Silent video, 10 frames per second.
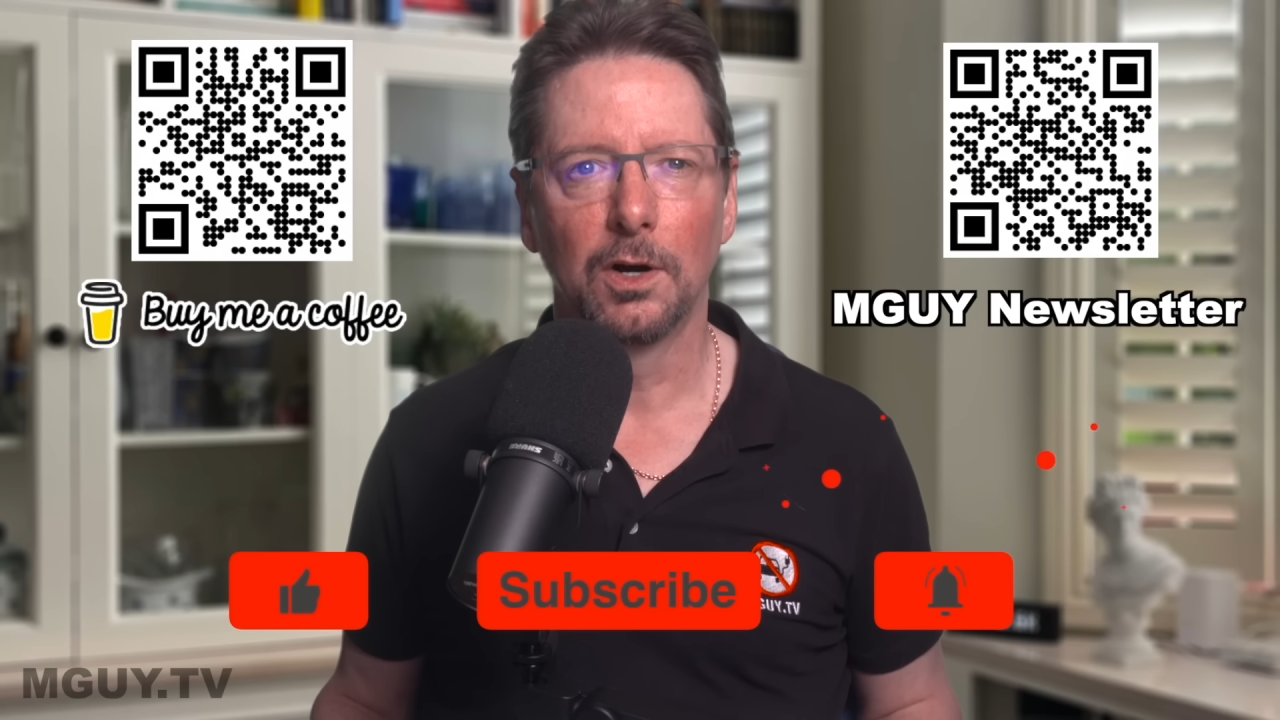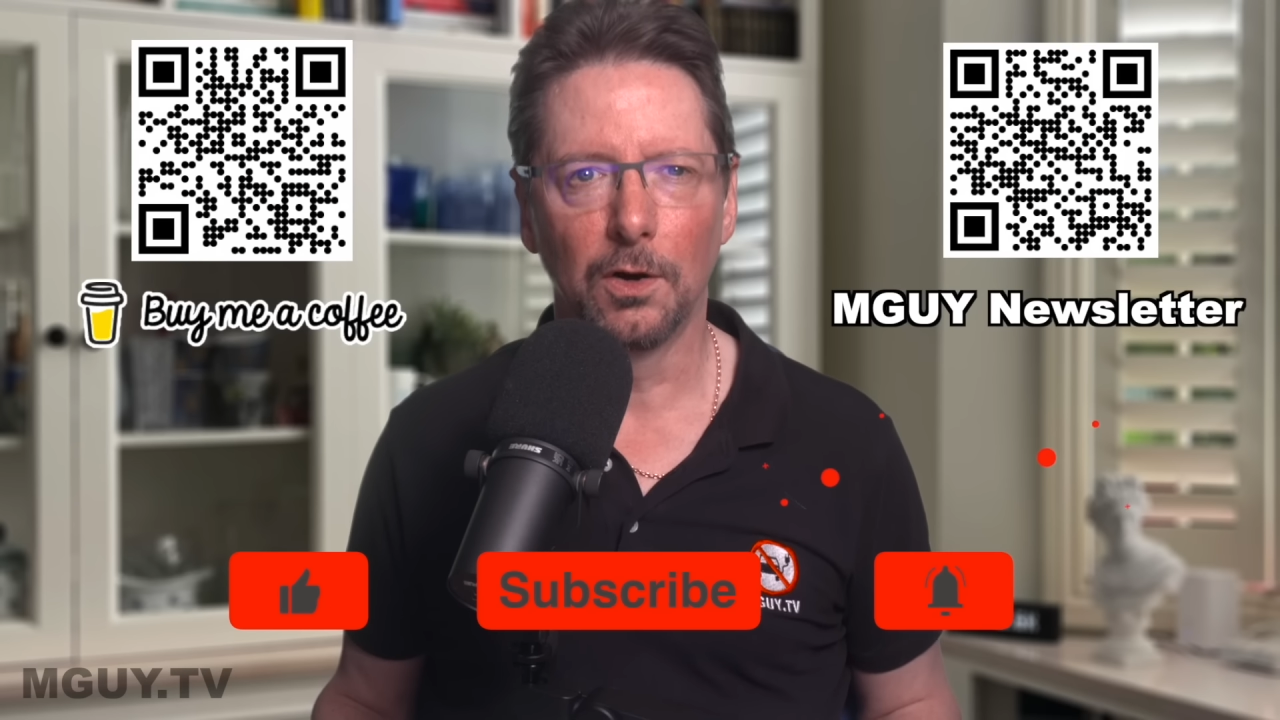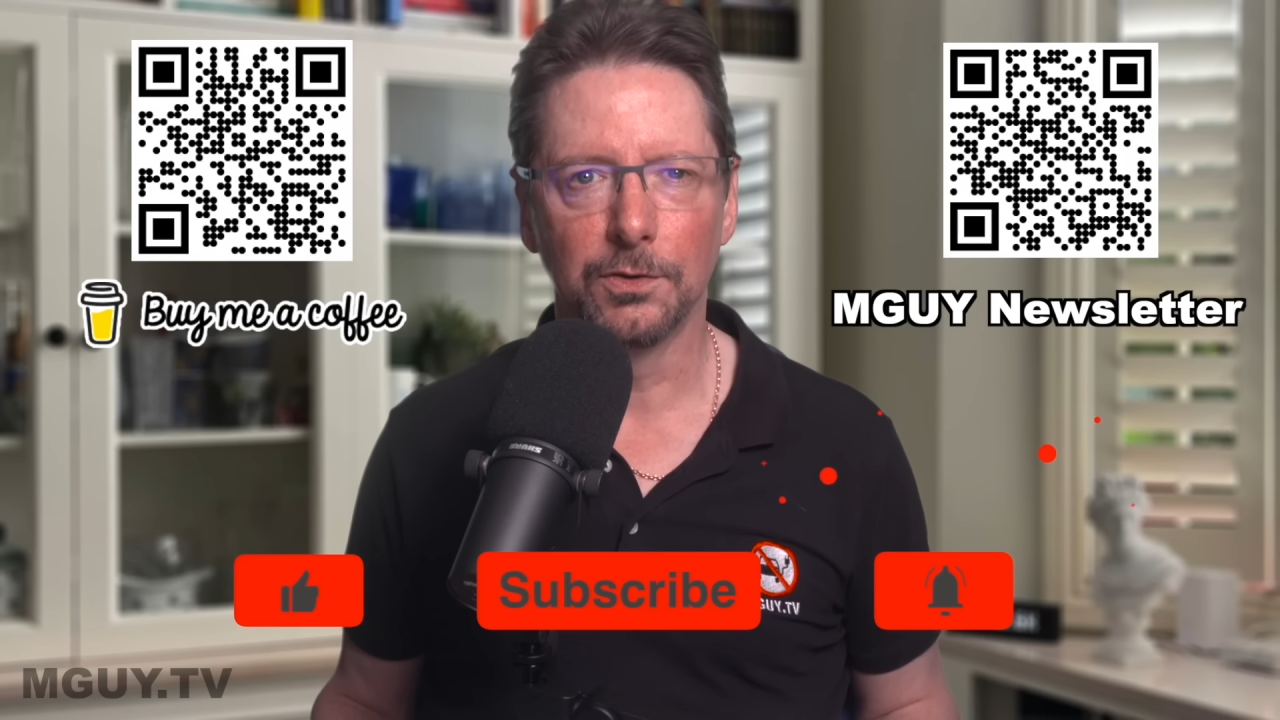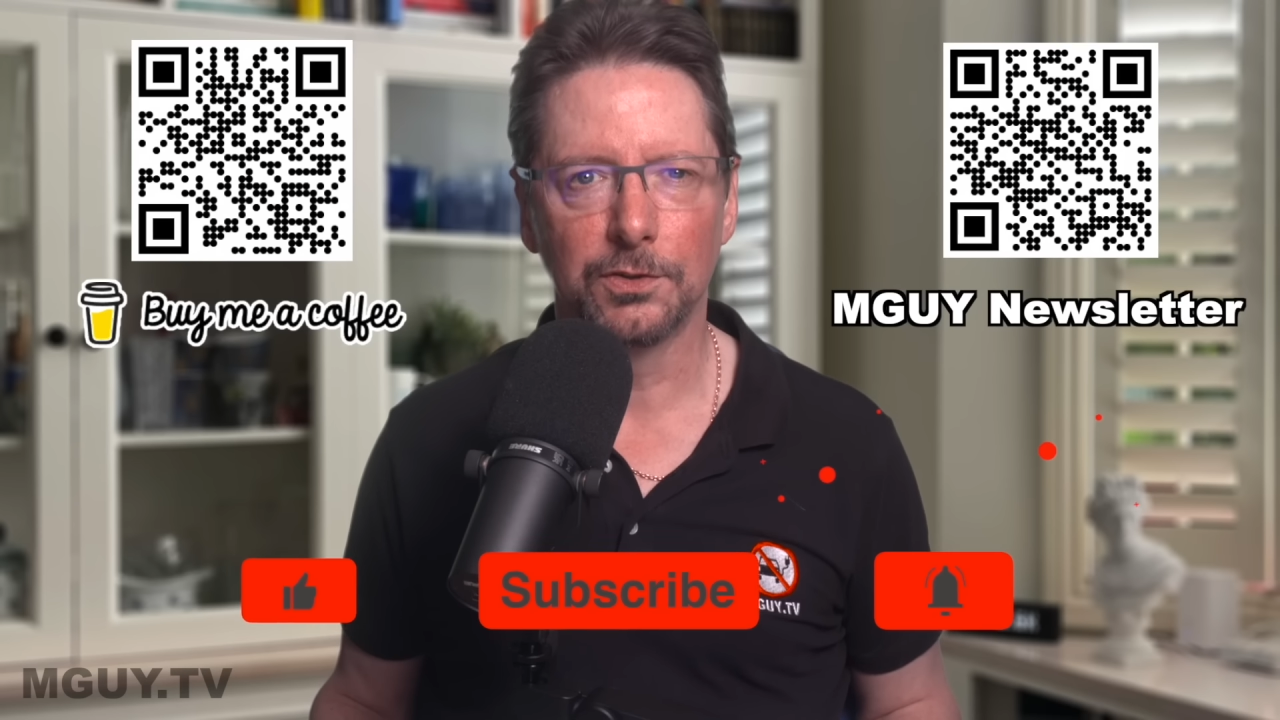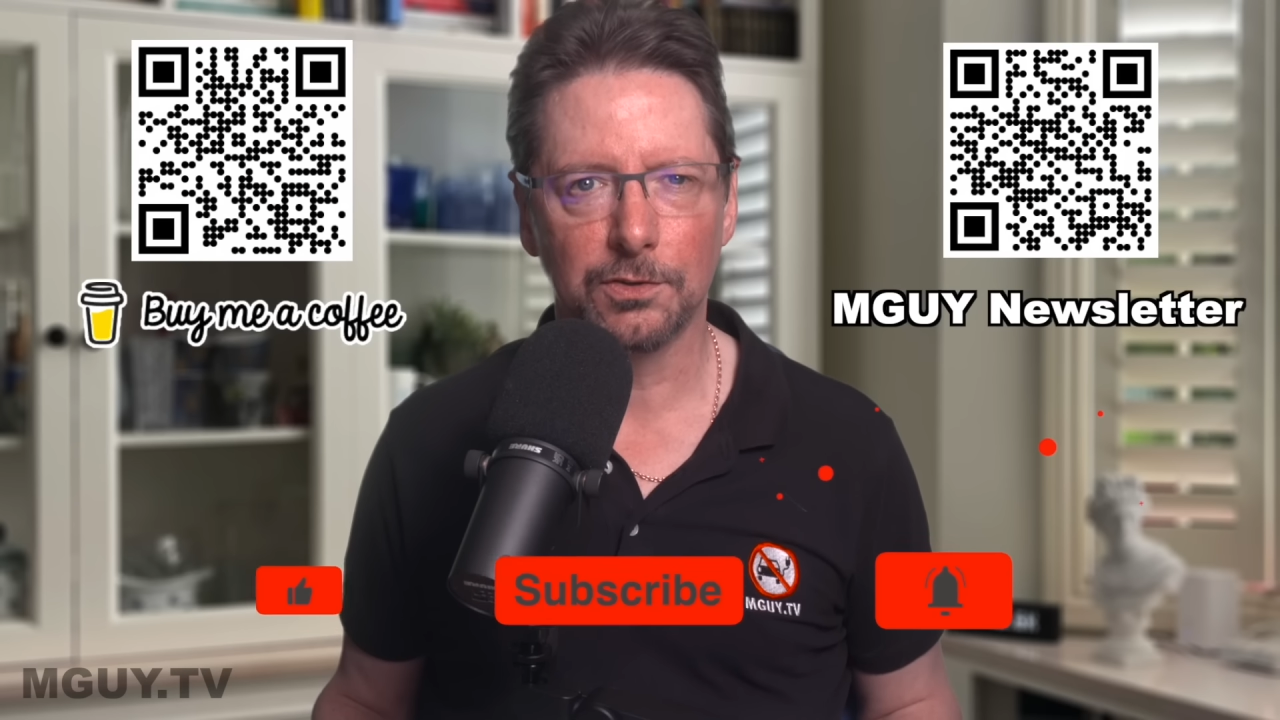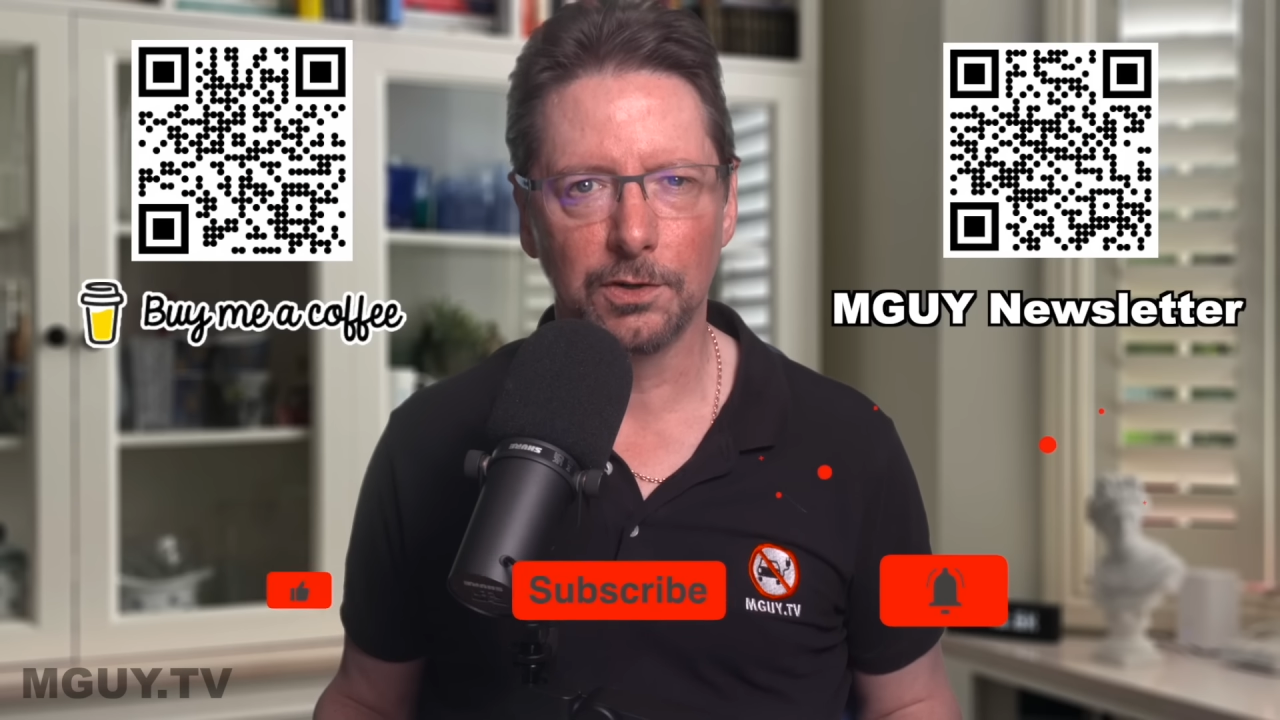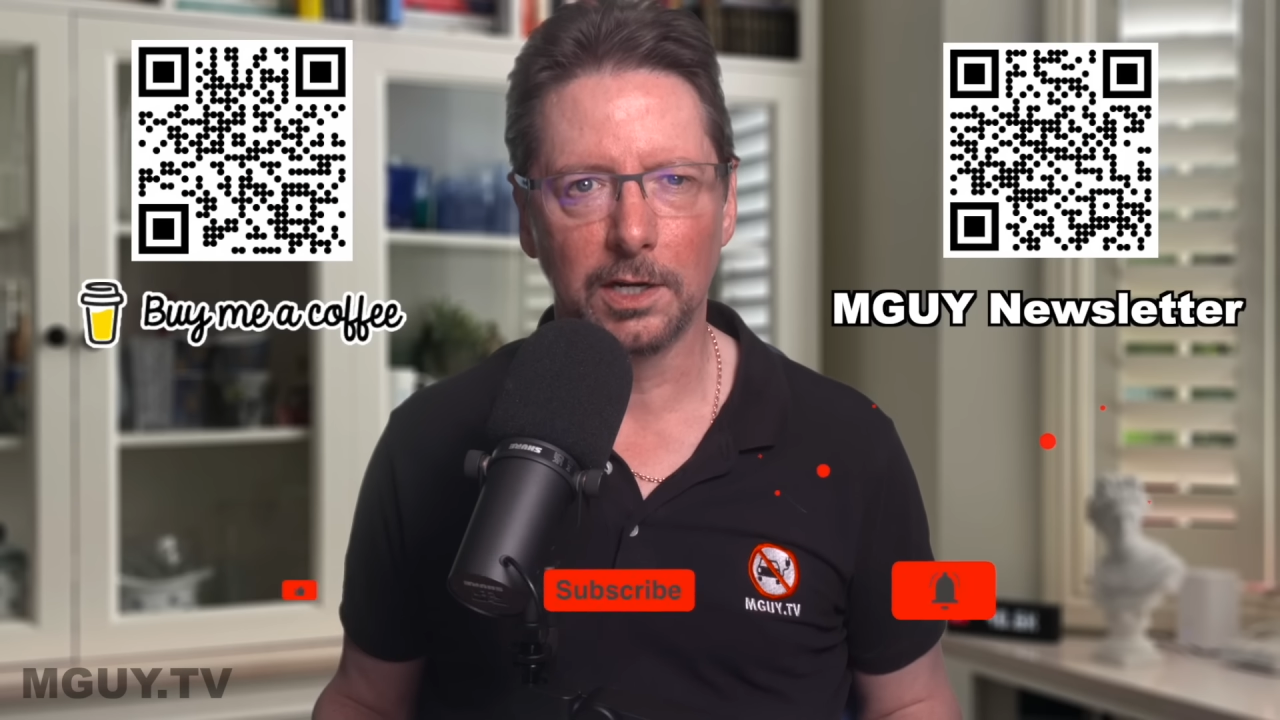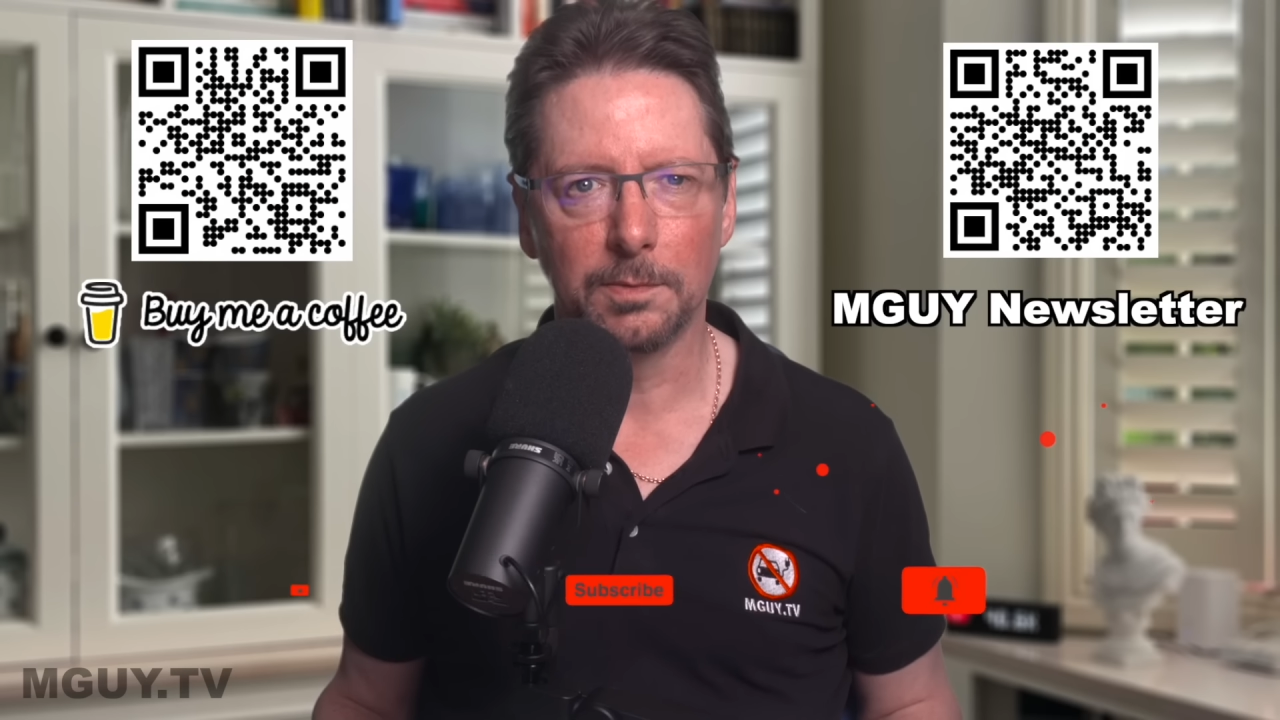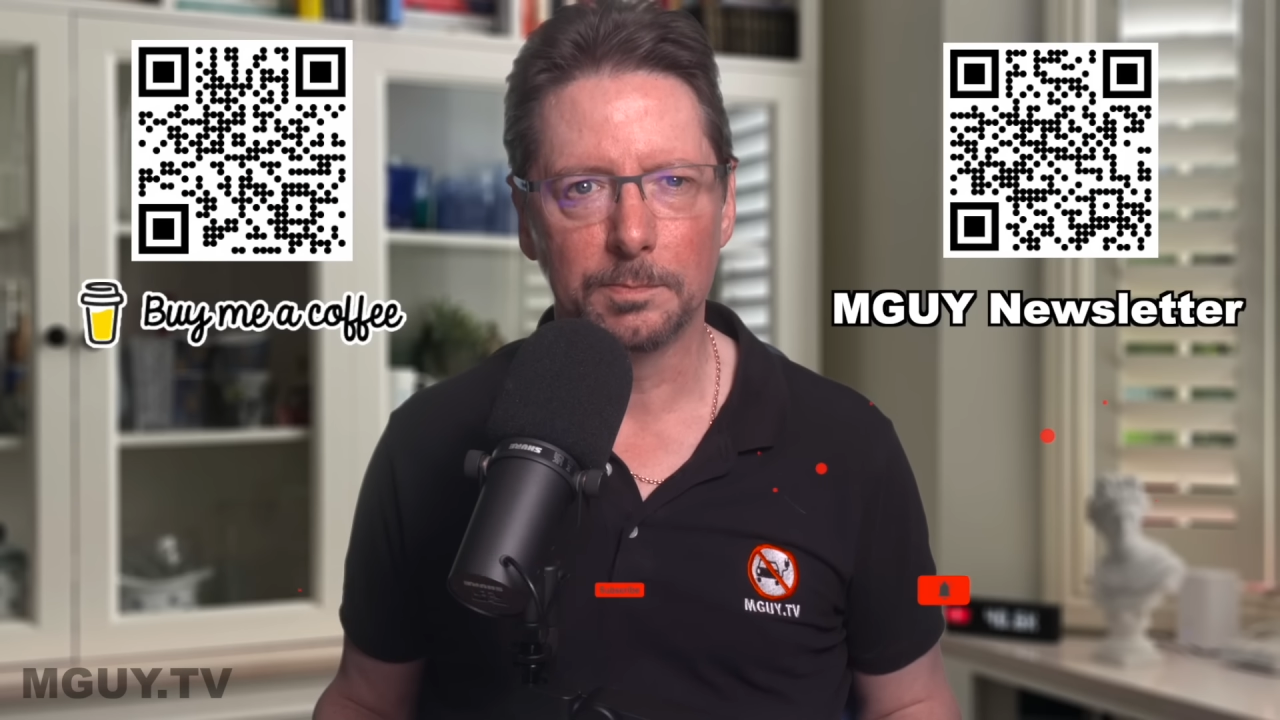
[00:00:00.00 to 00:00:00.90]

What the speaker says: on screen.